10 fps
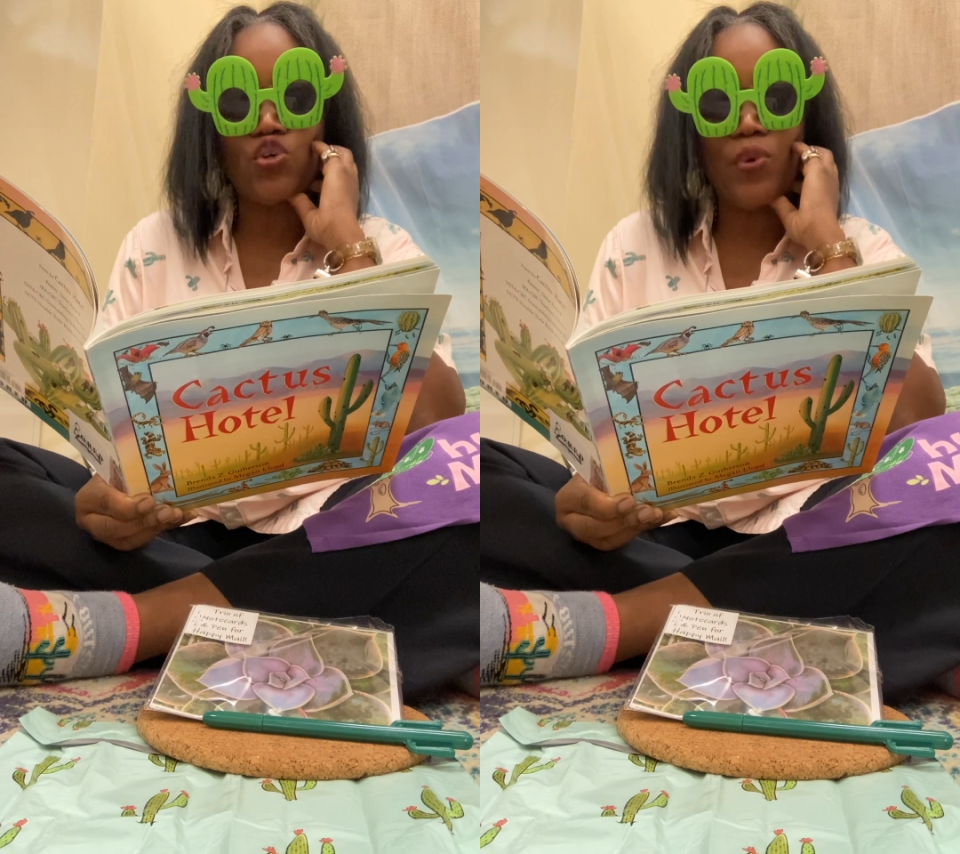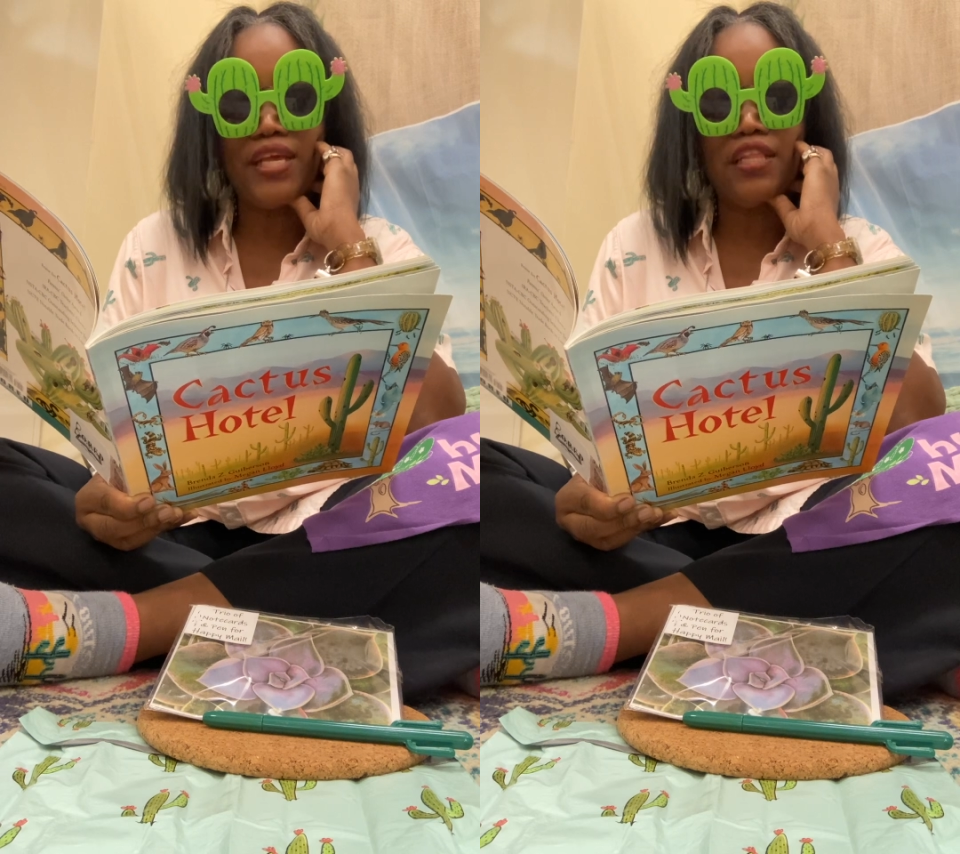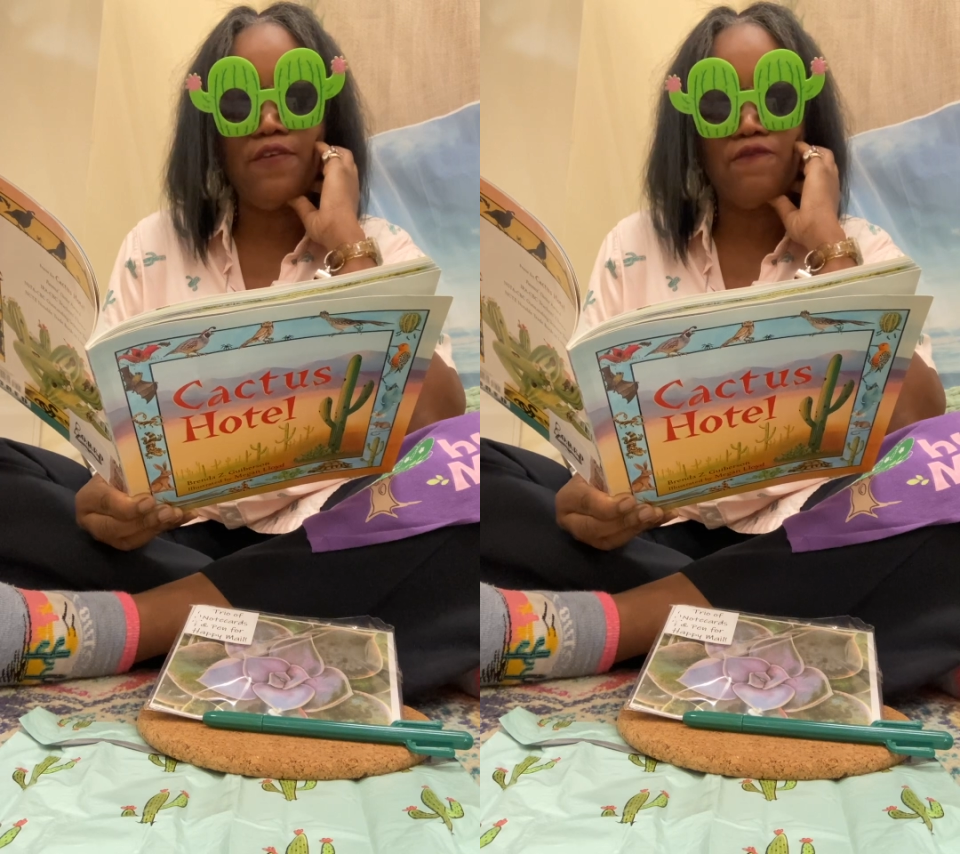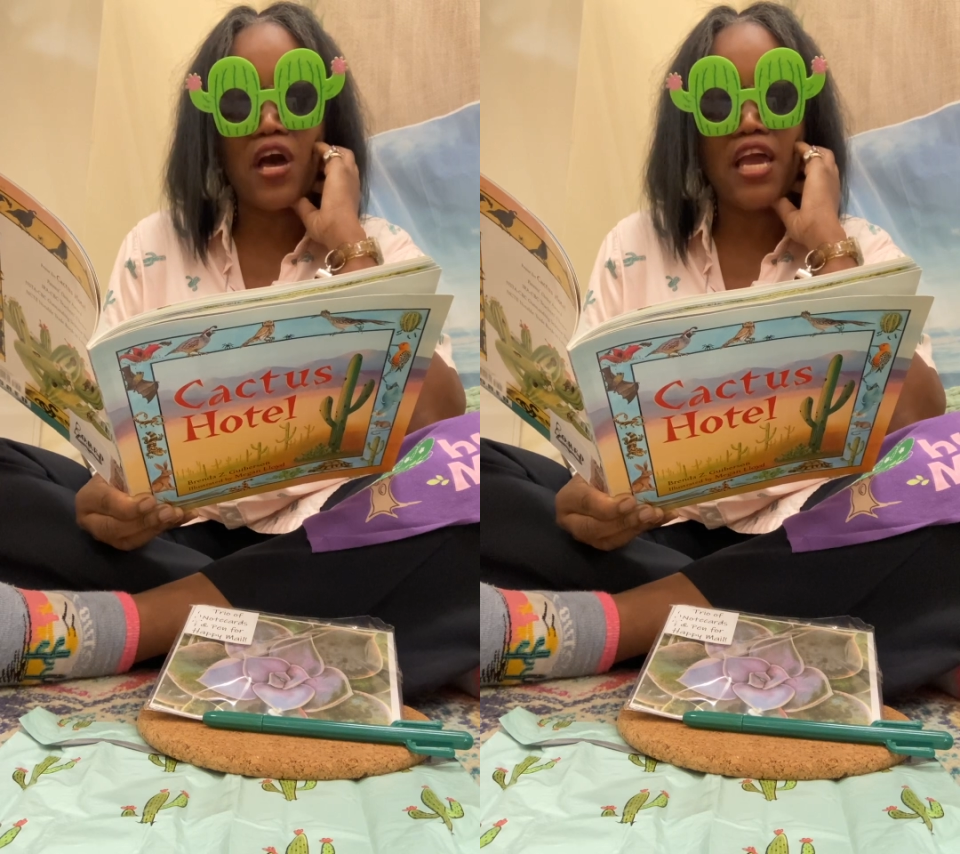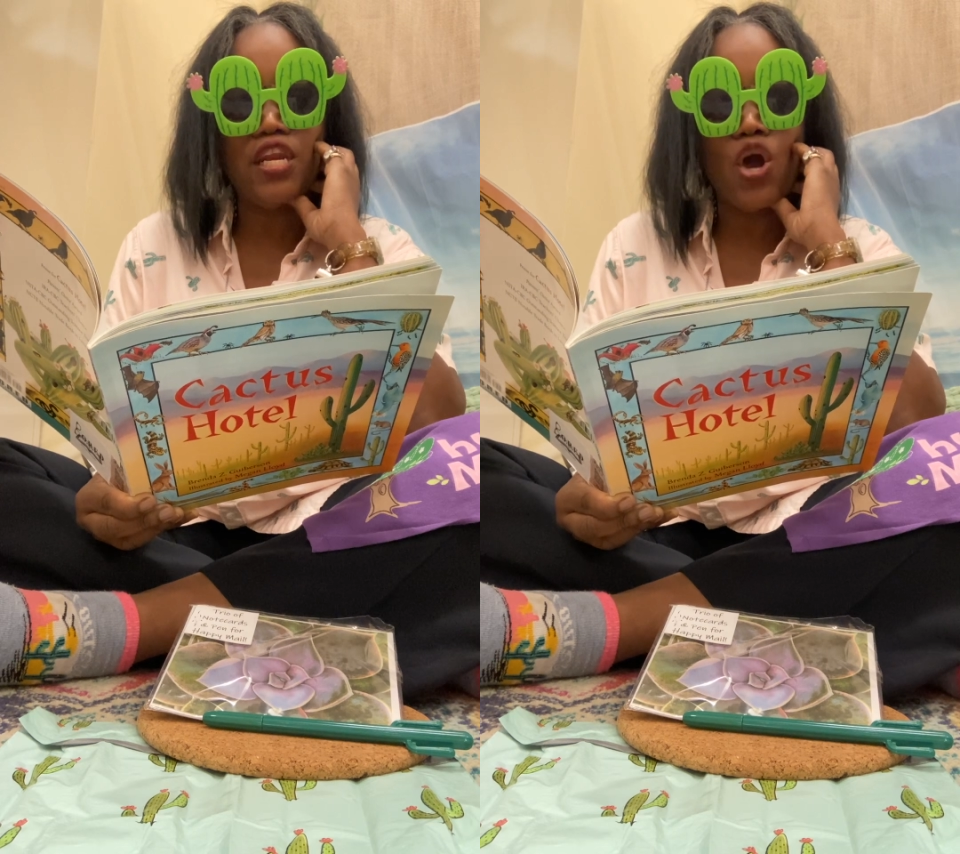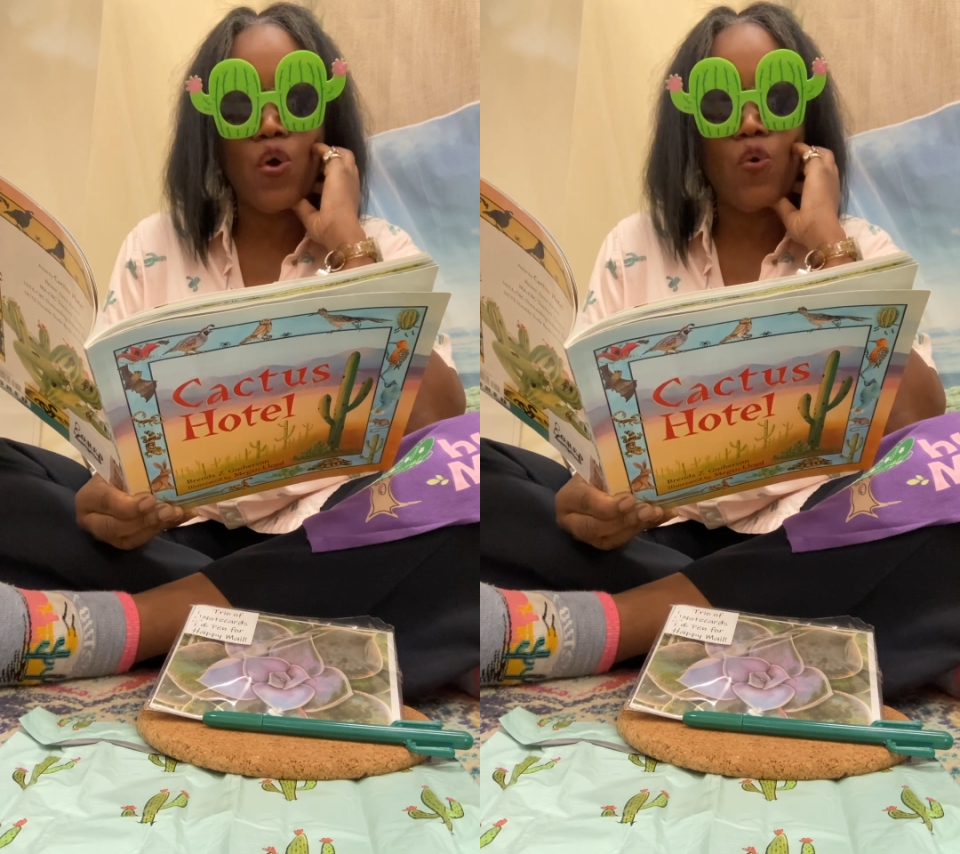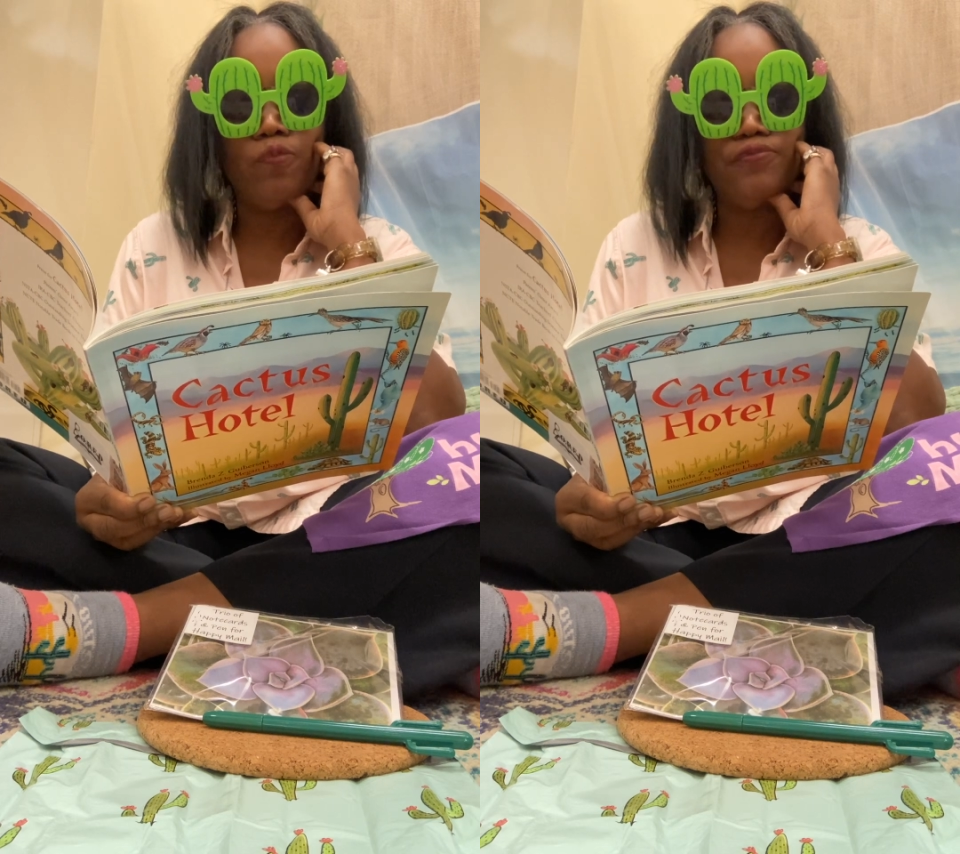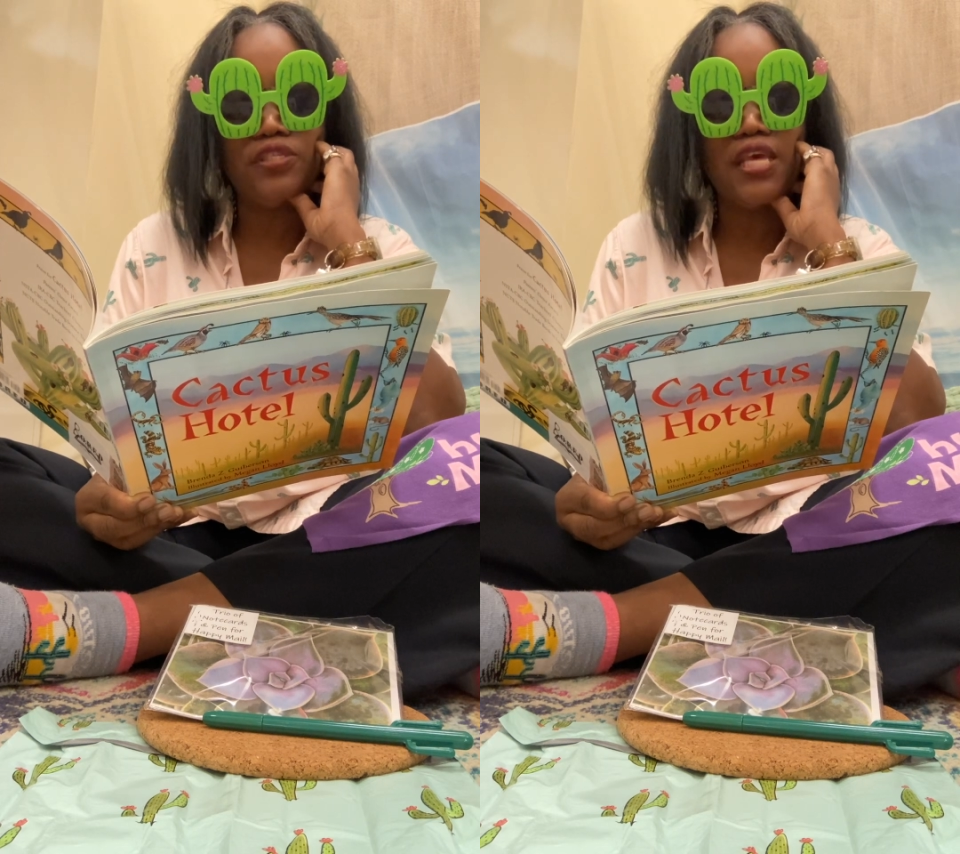quickly find
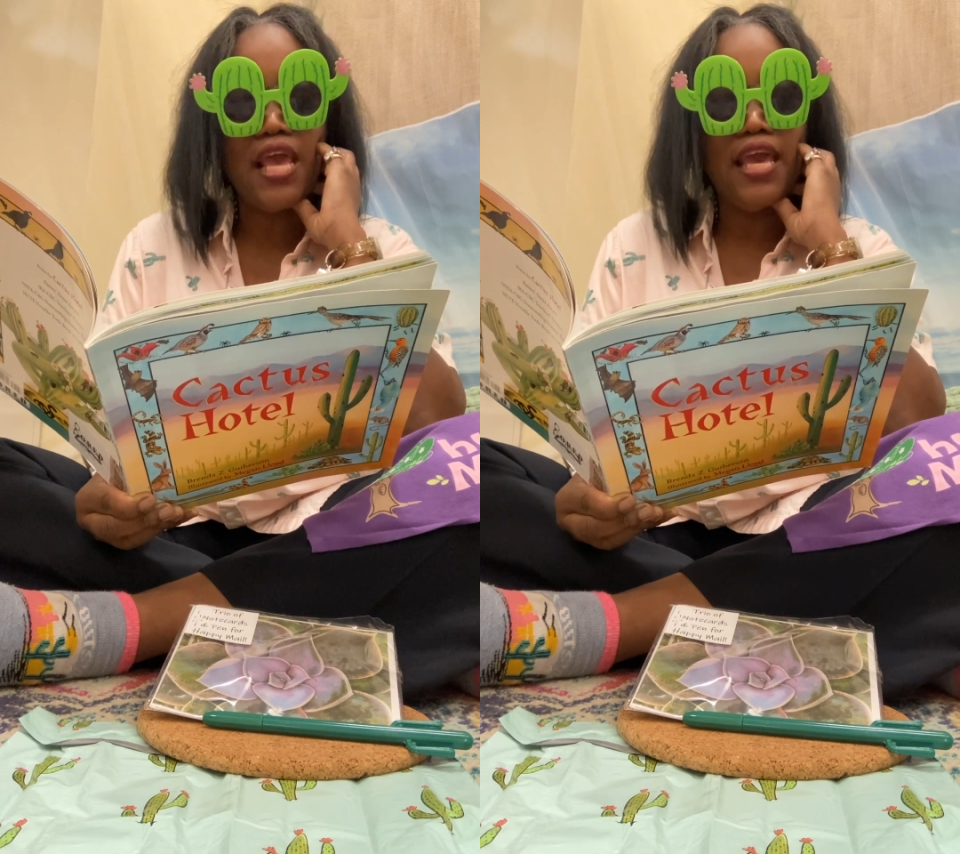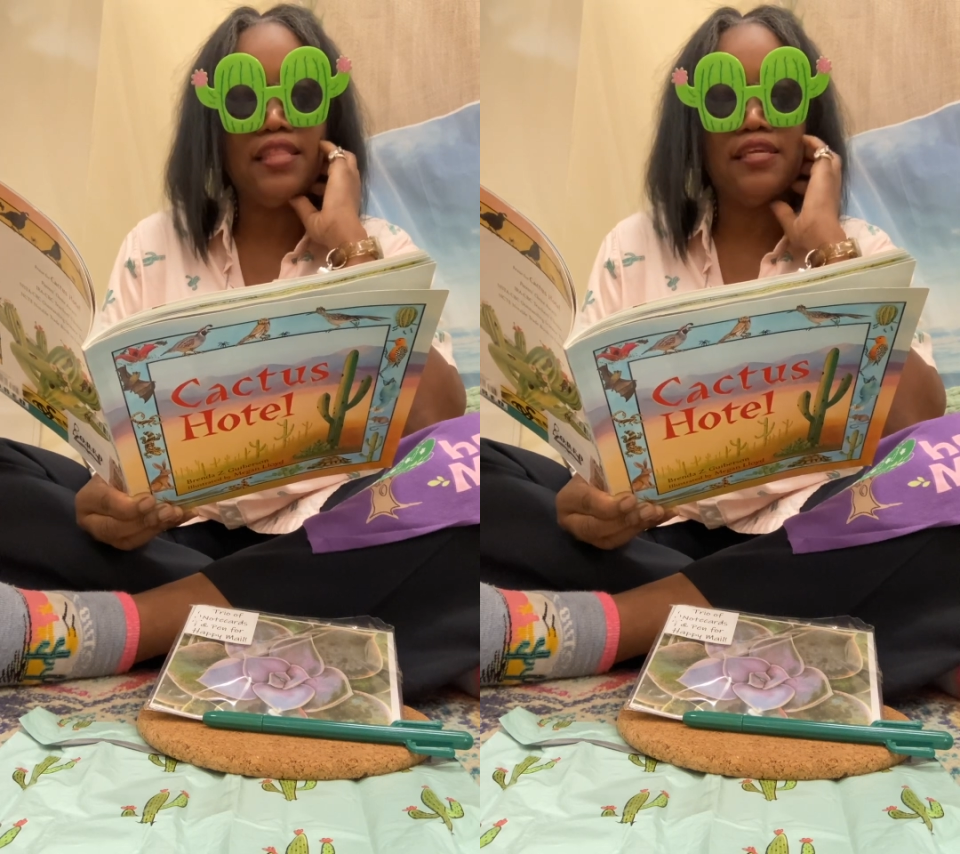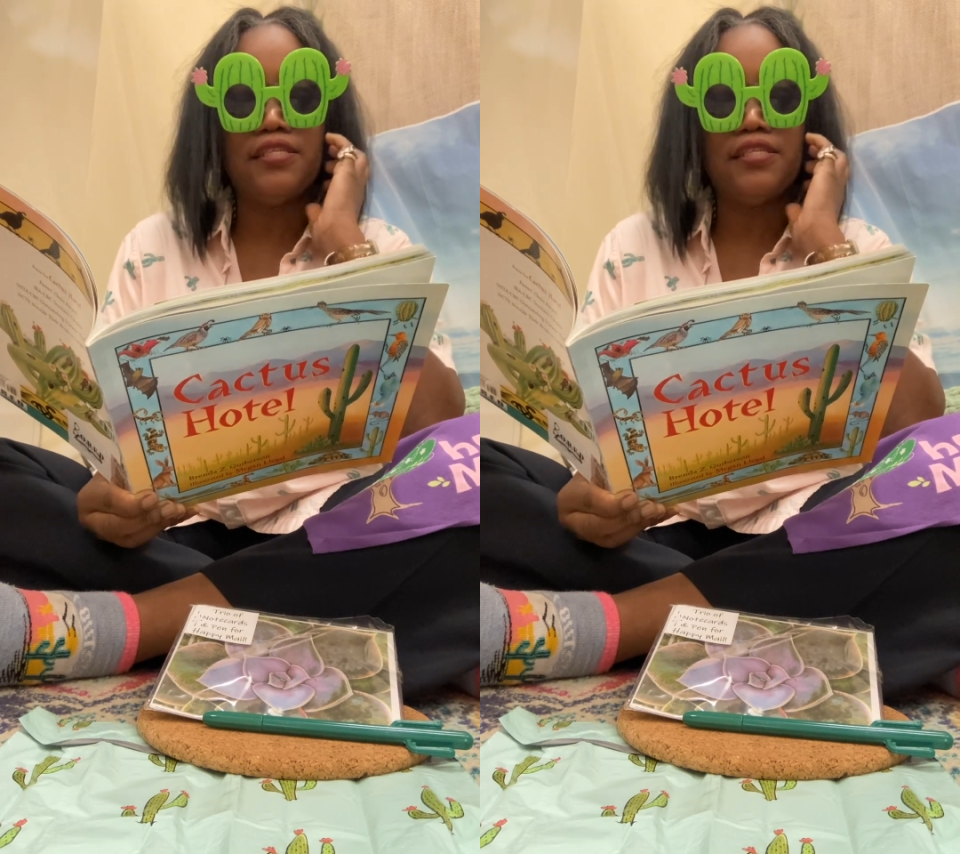homes in the